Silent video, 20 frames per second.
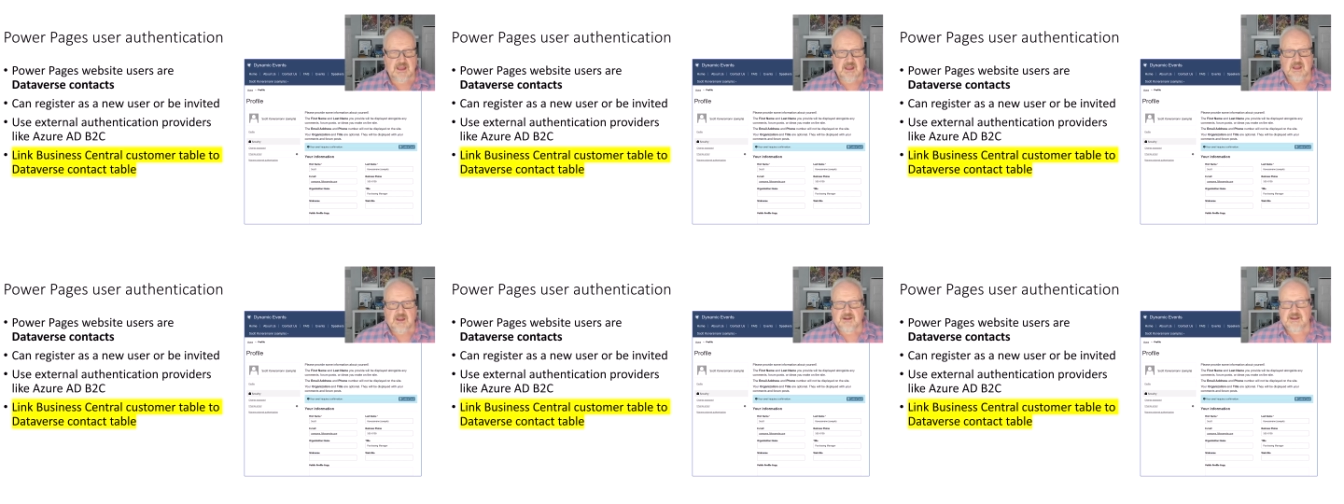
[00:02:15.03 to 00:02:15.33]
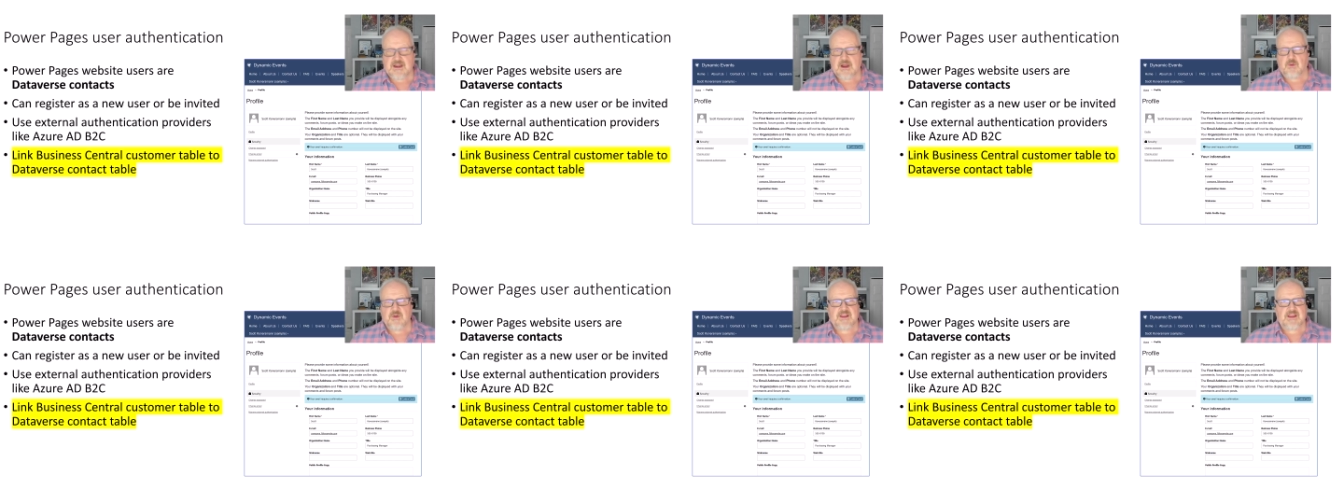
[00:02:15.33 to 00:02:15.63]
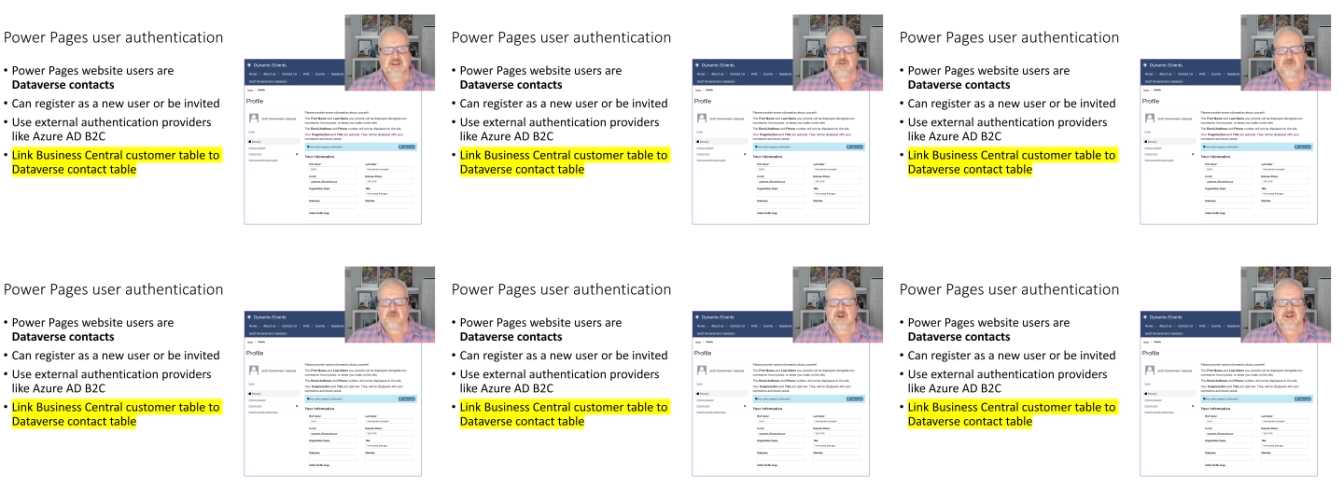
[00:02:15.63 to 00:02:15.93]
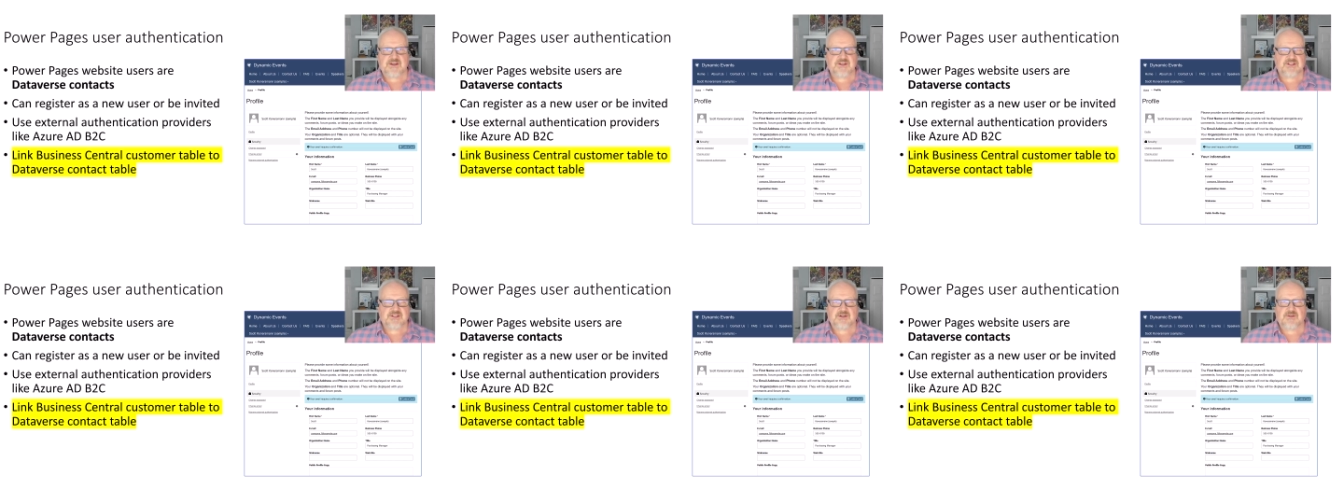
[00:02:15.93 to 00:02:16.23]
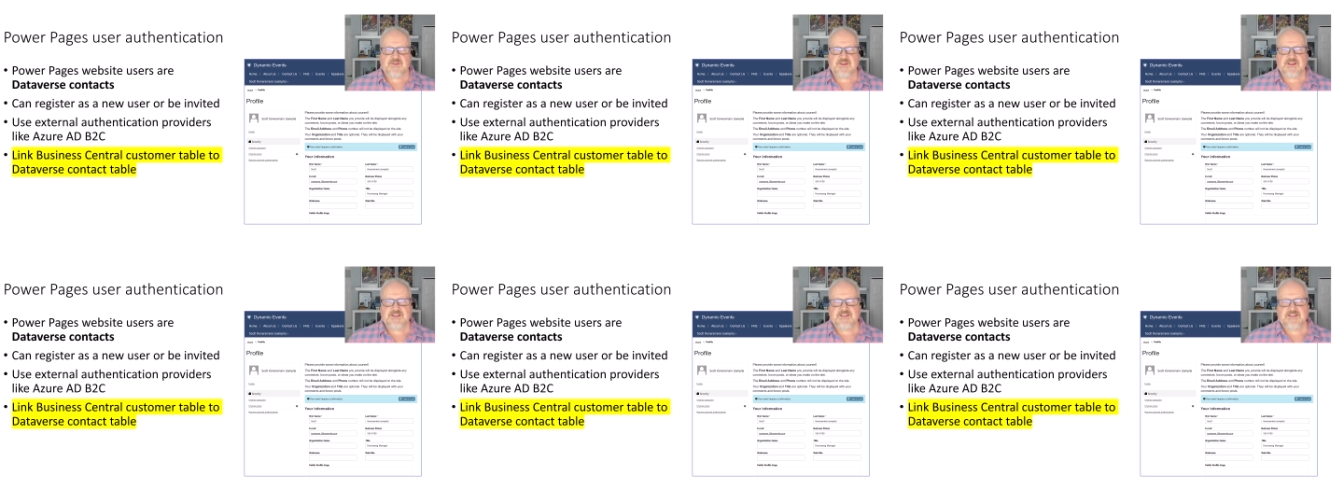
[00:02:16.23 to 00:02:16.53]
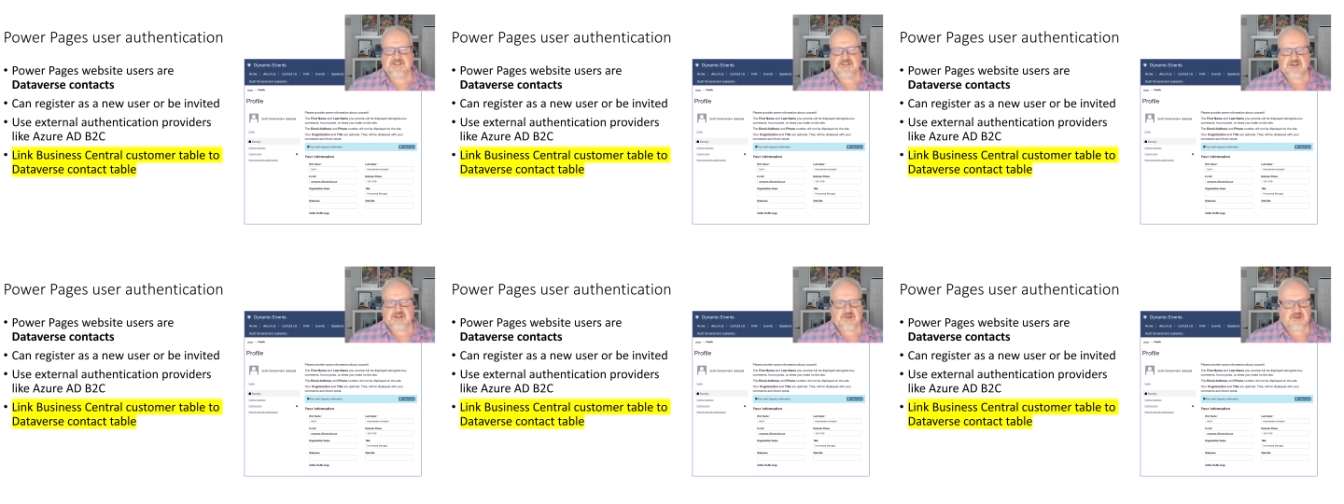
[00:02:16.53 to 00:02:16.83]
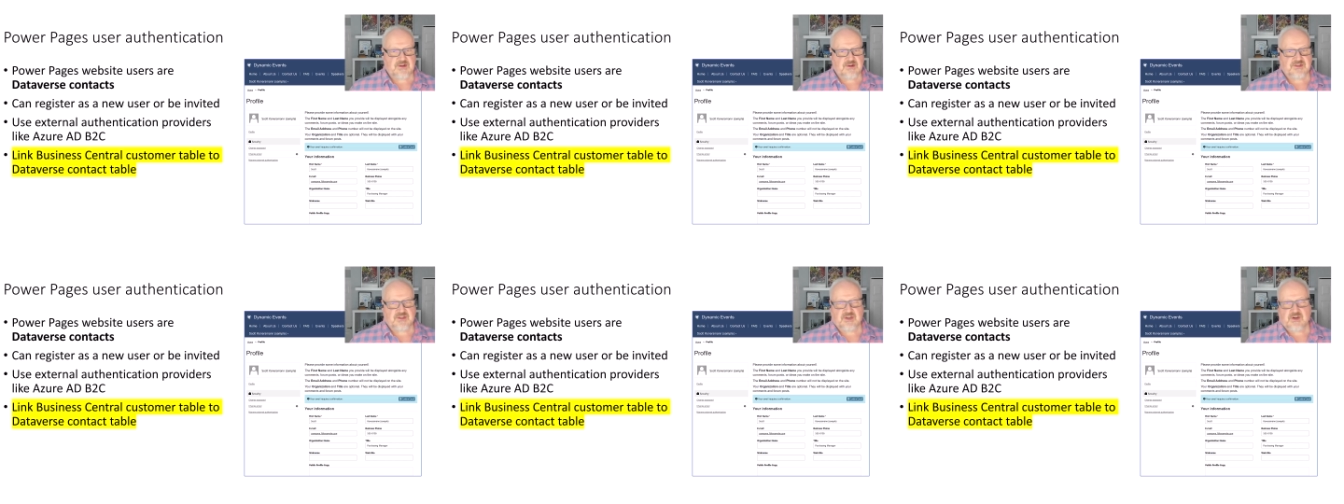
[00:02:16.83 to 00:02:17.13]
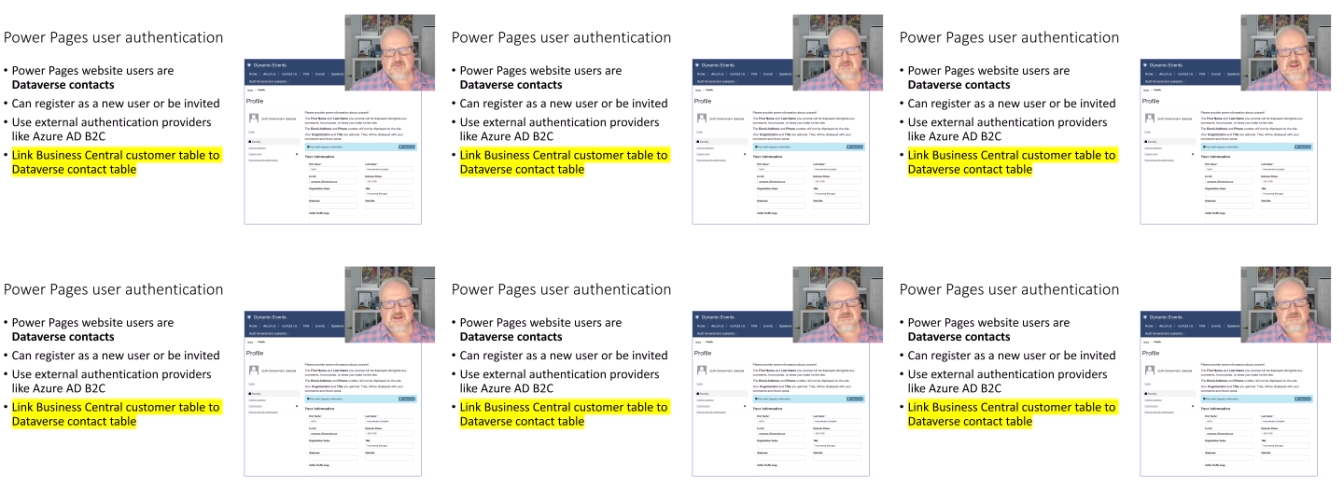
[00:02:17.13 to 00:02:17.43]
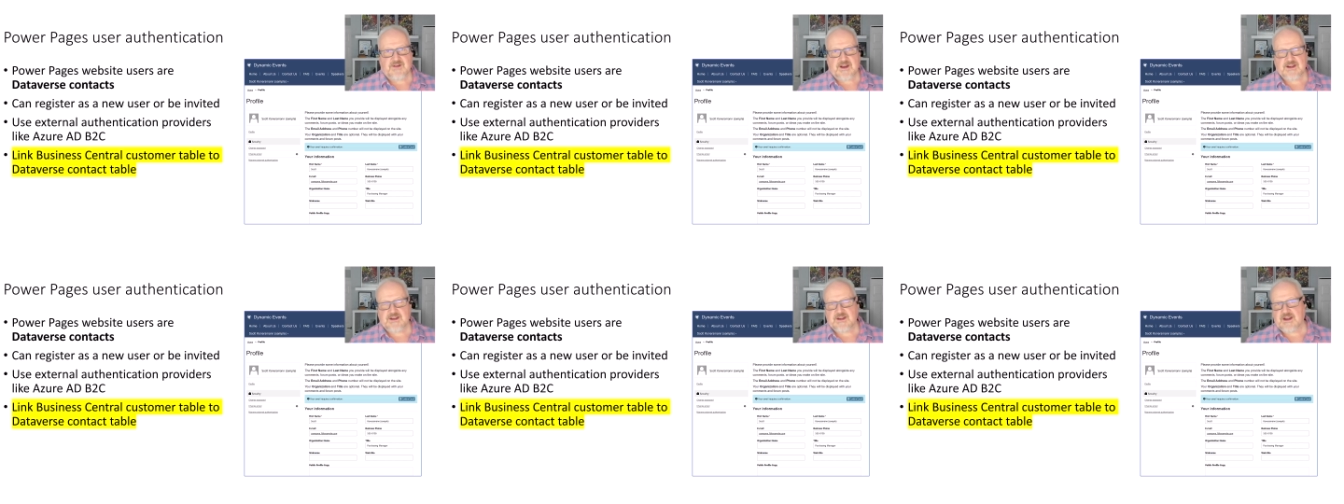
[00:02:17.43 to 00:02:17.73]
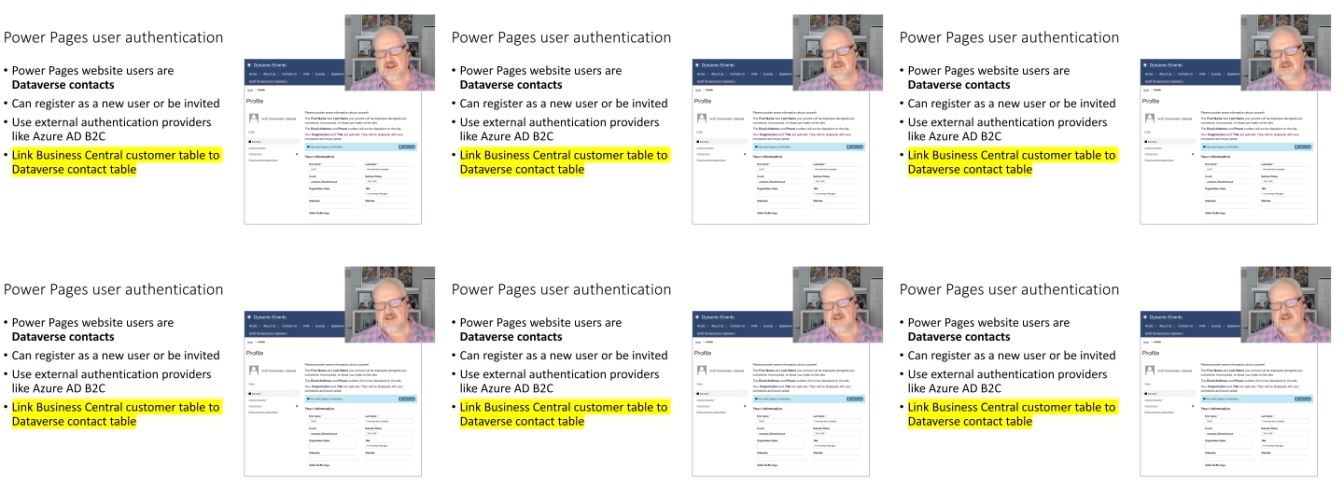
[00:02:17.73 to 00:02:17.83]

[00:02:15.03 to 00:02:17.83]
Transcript: Now, we can register these as a new user and be invited.